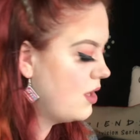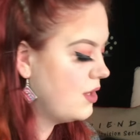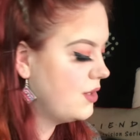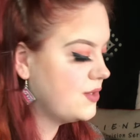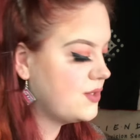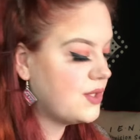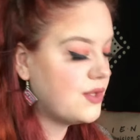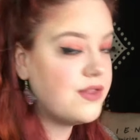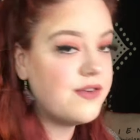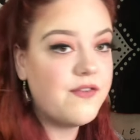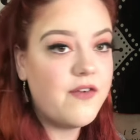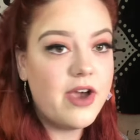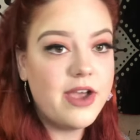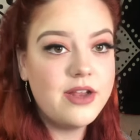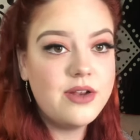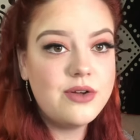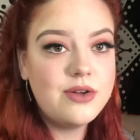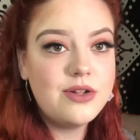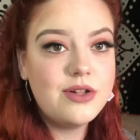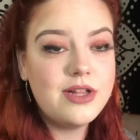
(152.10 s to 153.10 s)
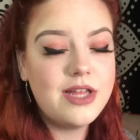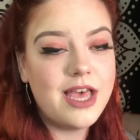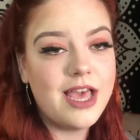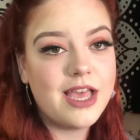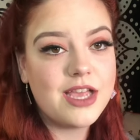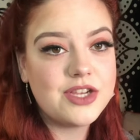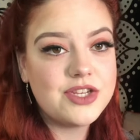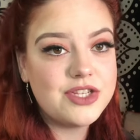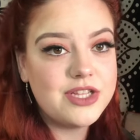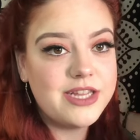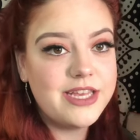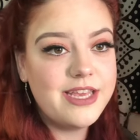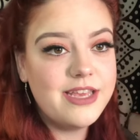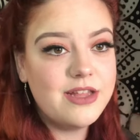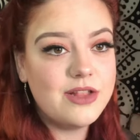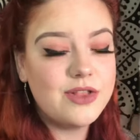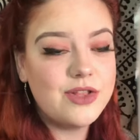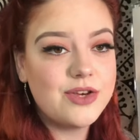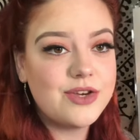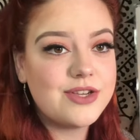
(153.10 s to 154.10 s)
So the vinyl actually
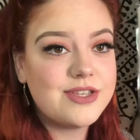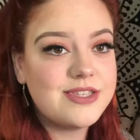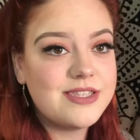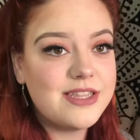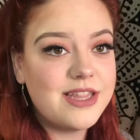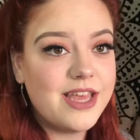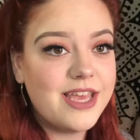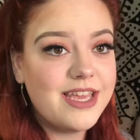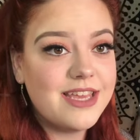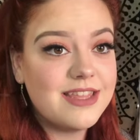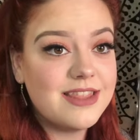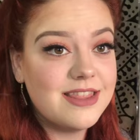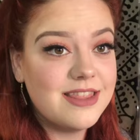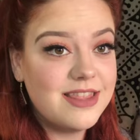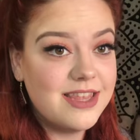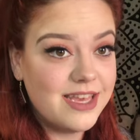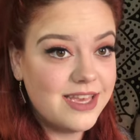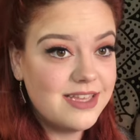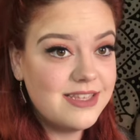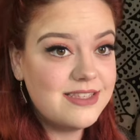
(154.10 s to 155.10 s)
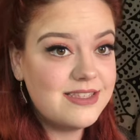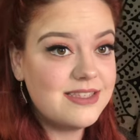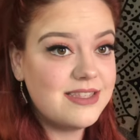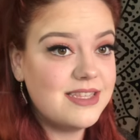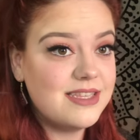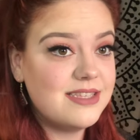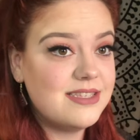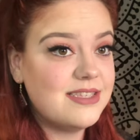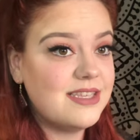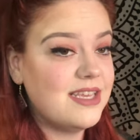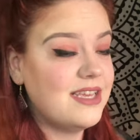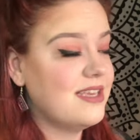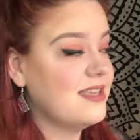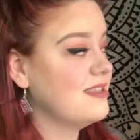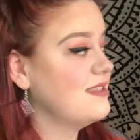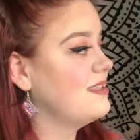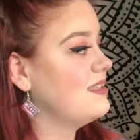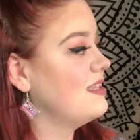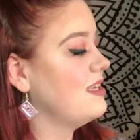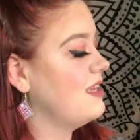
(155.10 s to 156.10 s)
looks like this. This
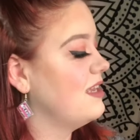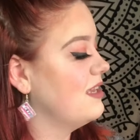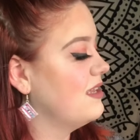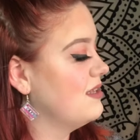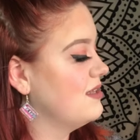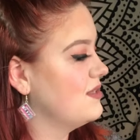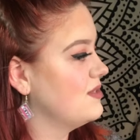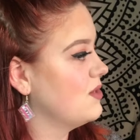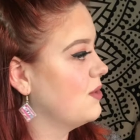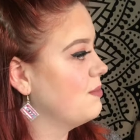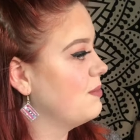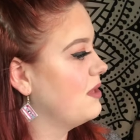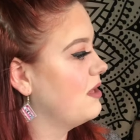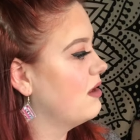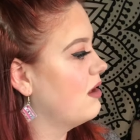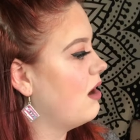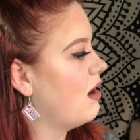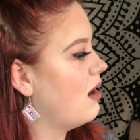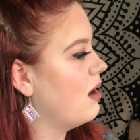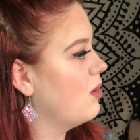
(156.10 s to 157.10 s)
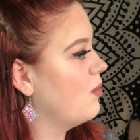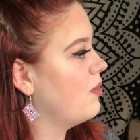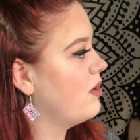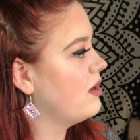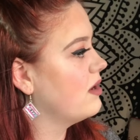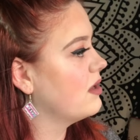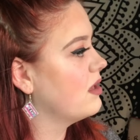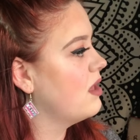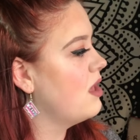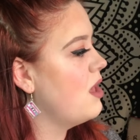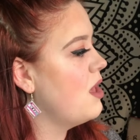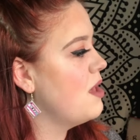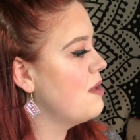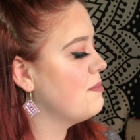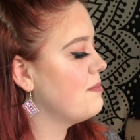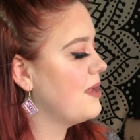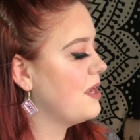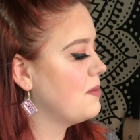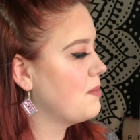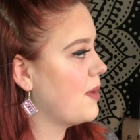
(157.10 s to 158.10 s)
is the Insomnia artwork
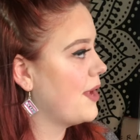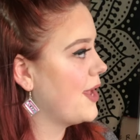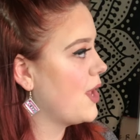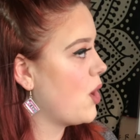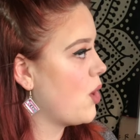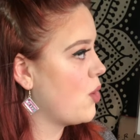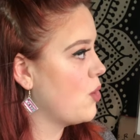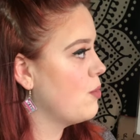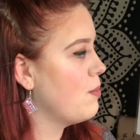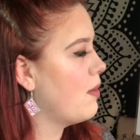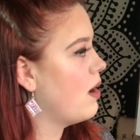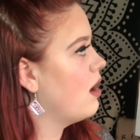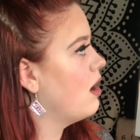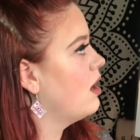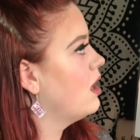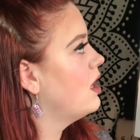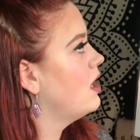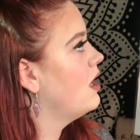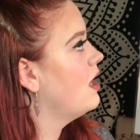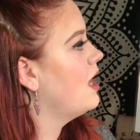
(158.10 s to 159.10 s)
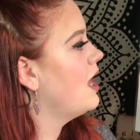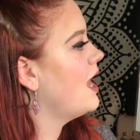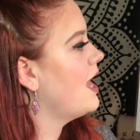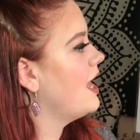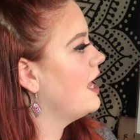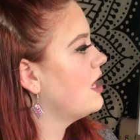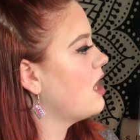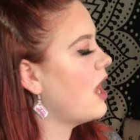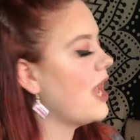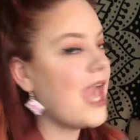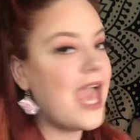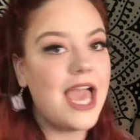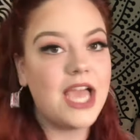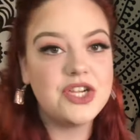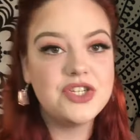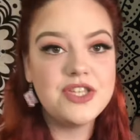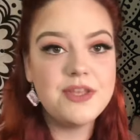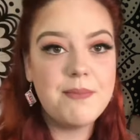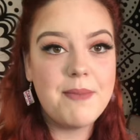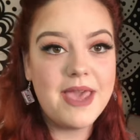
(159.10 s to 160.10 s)
made by Omar, and I
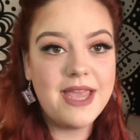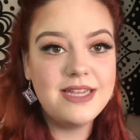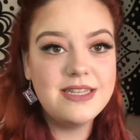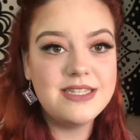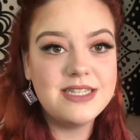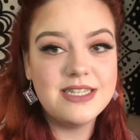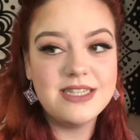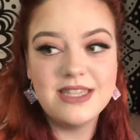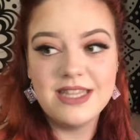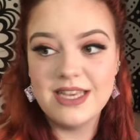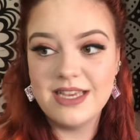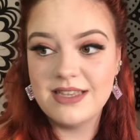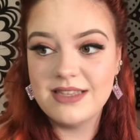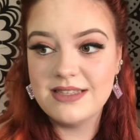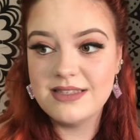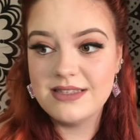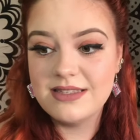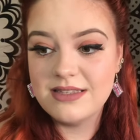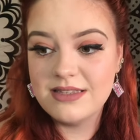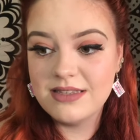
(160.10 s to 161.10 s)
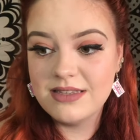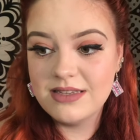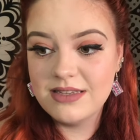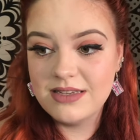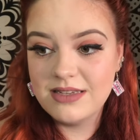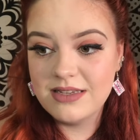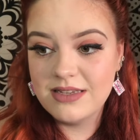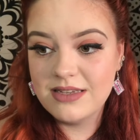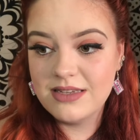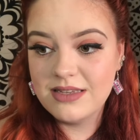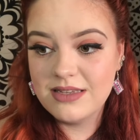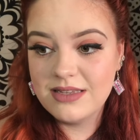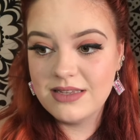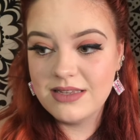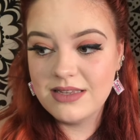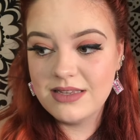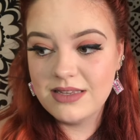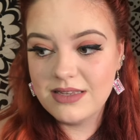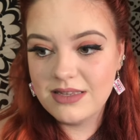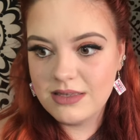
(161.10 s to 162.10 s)
actually painted this.
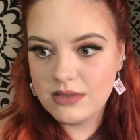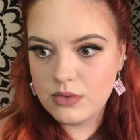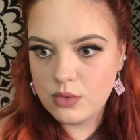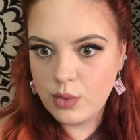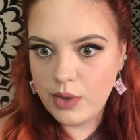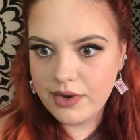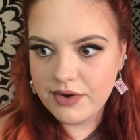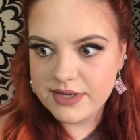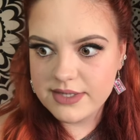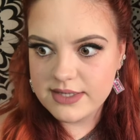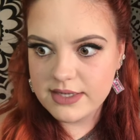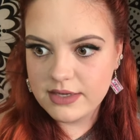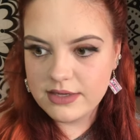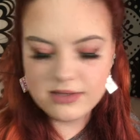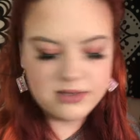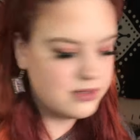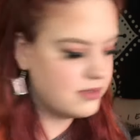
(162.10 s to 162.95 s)
Where is it?